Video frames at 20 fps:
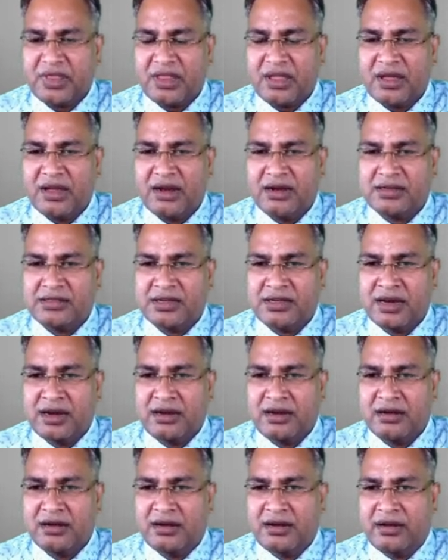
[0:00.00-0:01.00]
hand side,
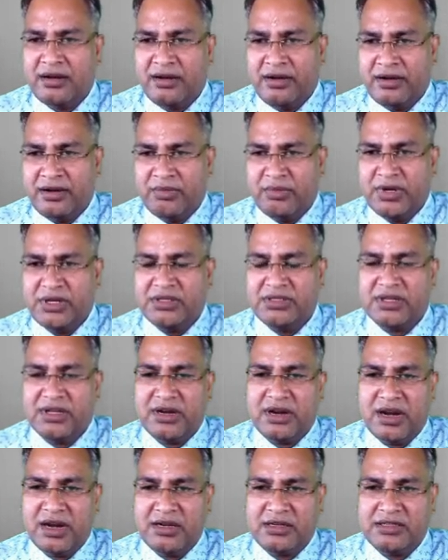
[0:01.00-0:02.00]
it means a
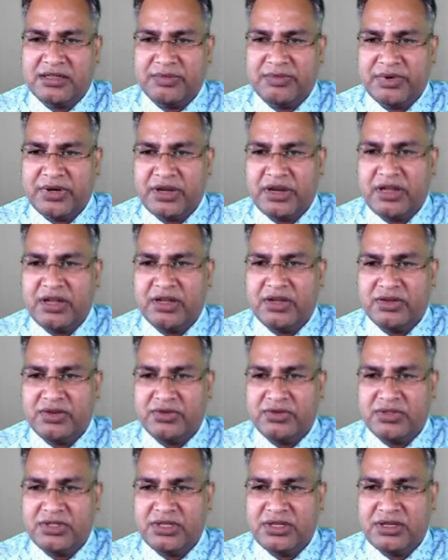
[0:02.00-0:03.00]
right subtree
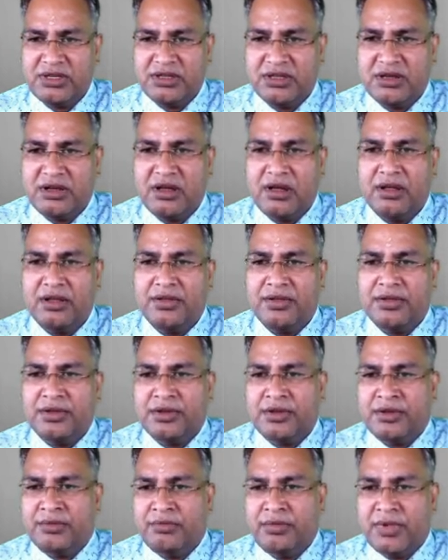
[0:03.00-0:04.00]
using the
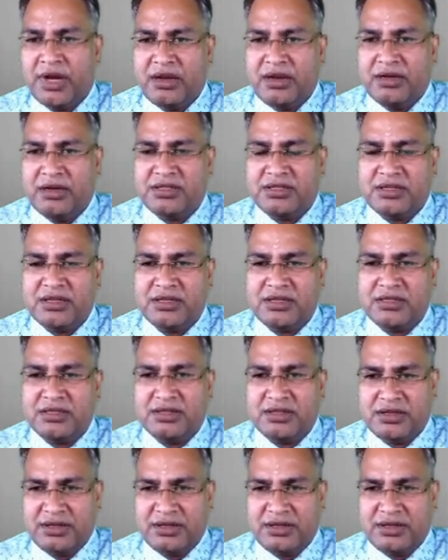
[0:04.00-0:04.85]
binary search